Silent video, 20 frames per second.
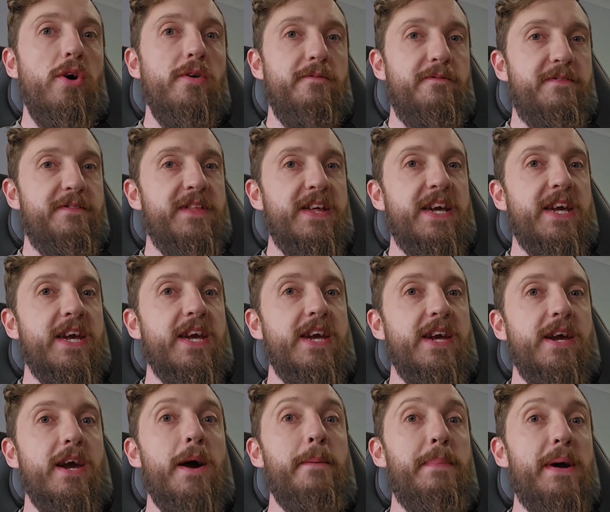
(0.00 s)
of
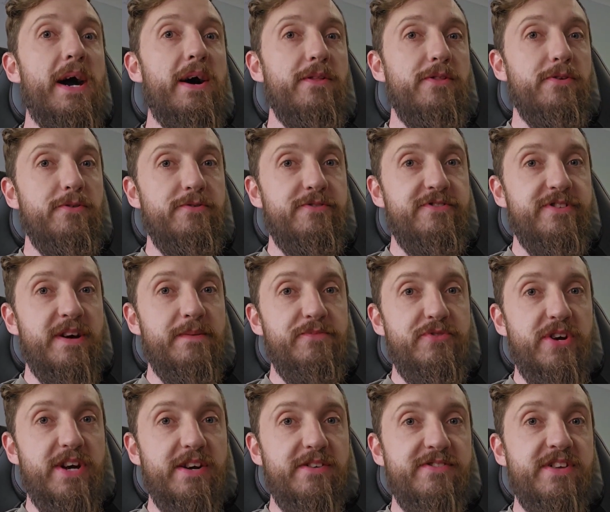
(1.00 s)
thinking about those
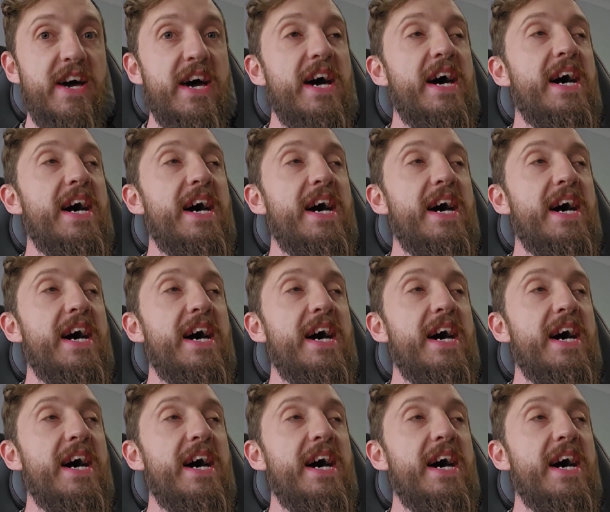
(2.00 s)
subjects.